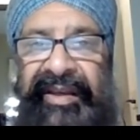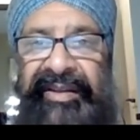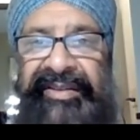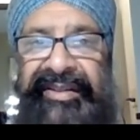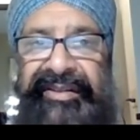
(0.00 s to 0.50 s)

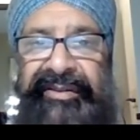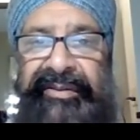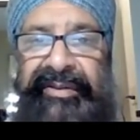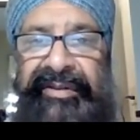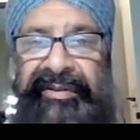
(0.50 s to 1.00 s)
And
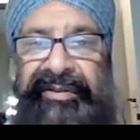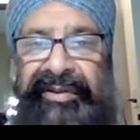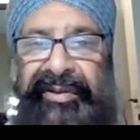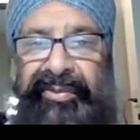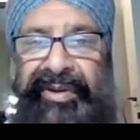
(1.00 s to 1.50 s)
so
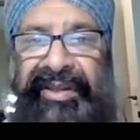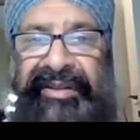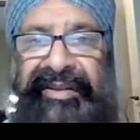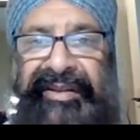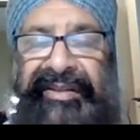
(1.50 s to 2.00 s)
the way
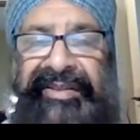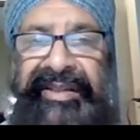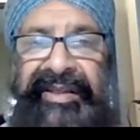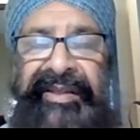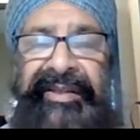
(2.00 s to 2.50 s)
that
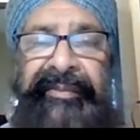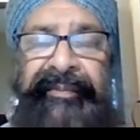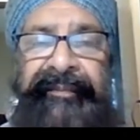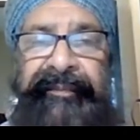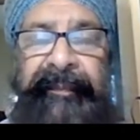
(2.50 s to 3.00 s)

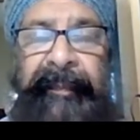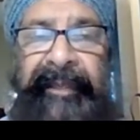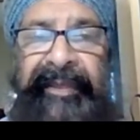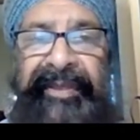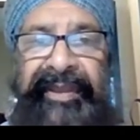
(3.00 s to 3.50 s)

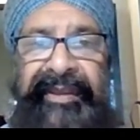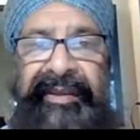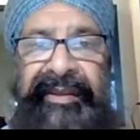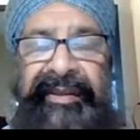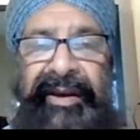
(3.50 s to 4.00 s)

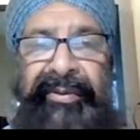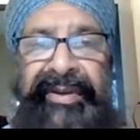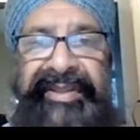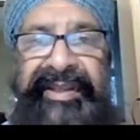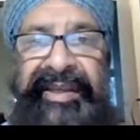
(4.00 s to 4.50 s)
the
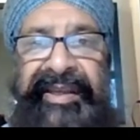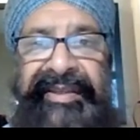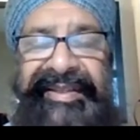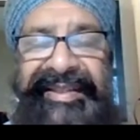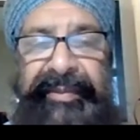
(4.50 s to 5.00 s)
OSA
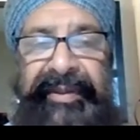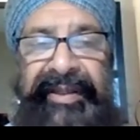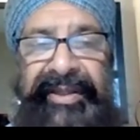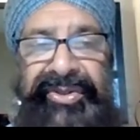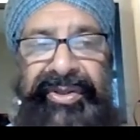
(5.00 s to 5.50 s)
is
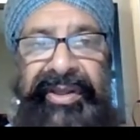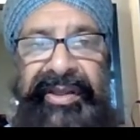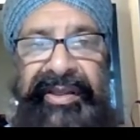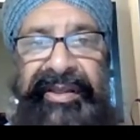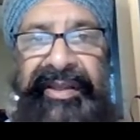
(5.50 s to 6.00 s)
typically
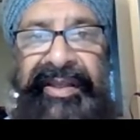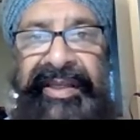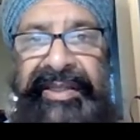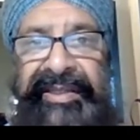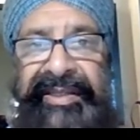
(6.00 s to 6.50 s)
treated
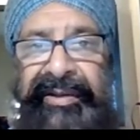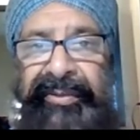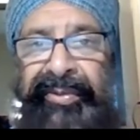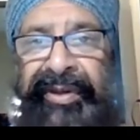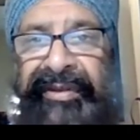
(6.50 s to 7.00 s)
is
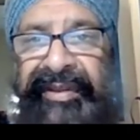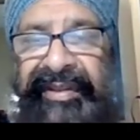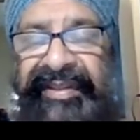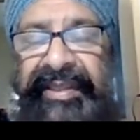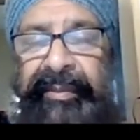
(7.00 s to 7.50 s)
with
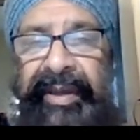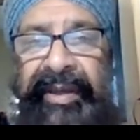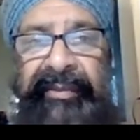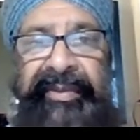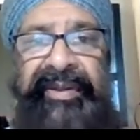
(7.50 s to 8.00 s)

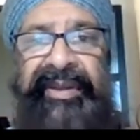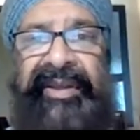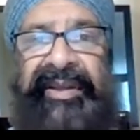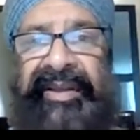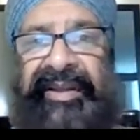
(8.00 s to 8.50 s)
CPAP.
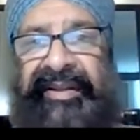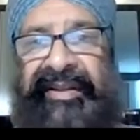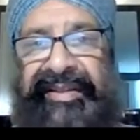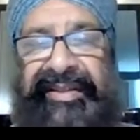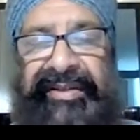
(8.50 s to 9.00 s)

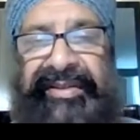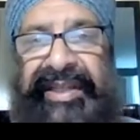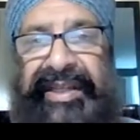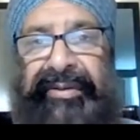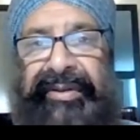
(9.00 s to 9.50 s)
That's
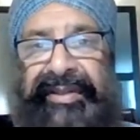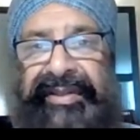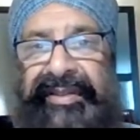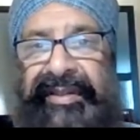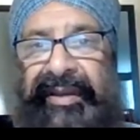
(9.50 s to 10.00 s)

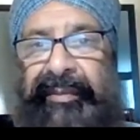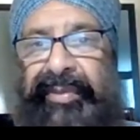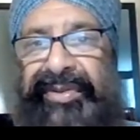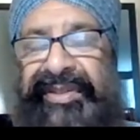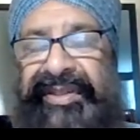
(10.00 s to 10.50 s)
continuous
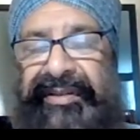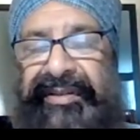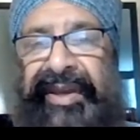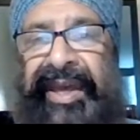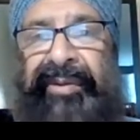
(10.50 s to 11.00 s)

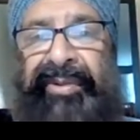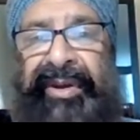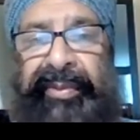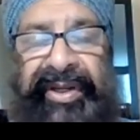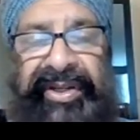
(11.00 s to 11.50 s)
positive airway
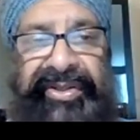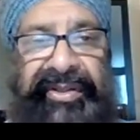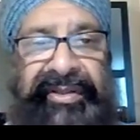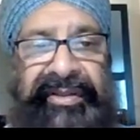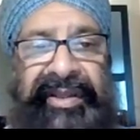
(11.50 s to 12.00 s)
pressure.